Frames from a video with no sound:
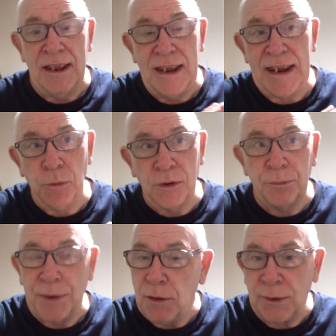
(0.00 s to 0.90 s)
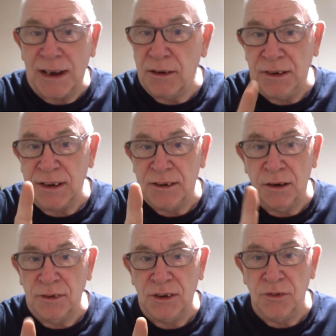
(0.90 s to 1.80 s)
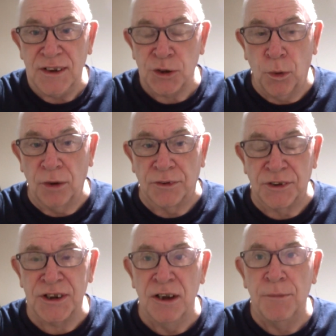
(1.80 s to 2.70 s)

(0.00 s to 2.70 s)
It will be okay, you need to only do this once,